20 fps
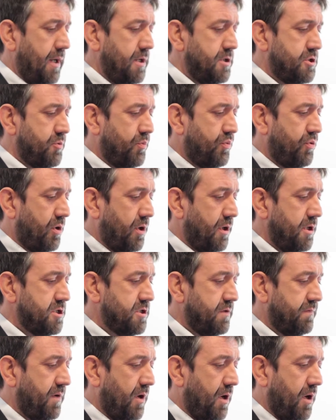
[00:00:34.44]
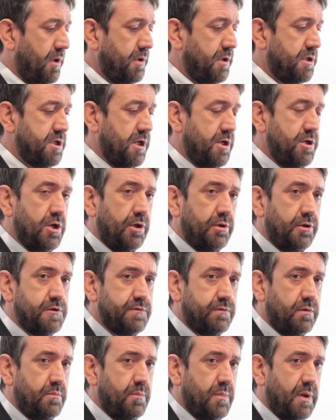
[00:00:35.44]
enterprise of harnessing knowledge
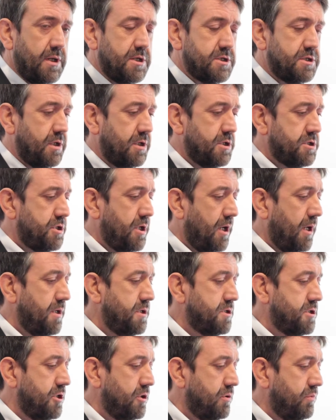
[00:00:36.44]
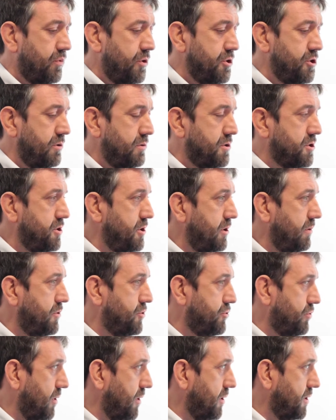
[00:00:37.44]
from basic science to produce new
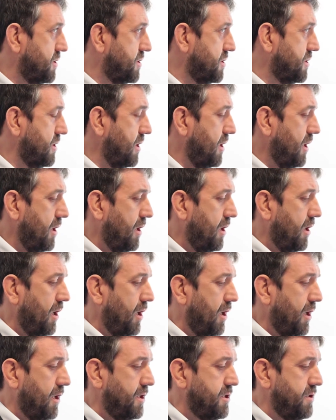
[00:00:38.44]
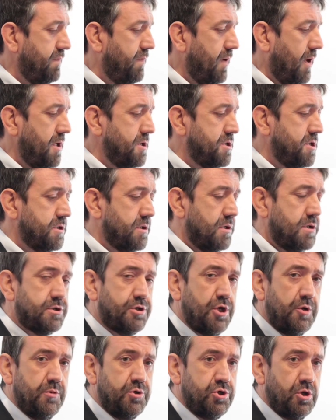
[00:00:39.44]
drugs, devices and
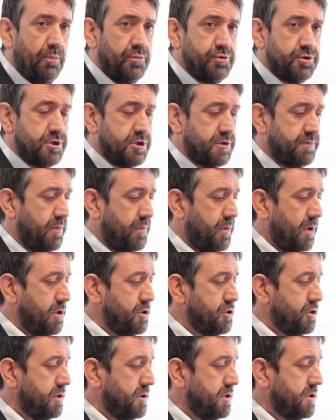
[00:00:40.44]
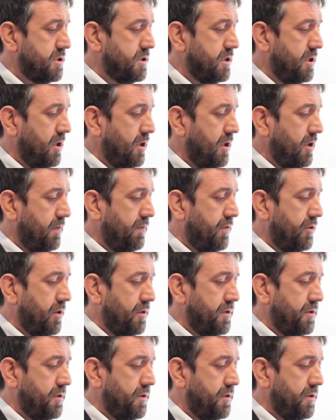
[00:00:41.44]
treatment options for patients. For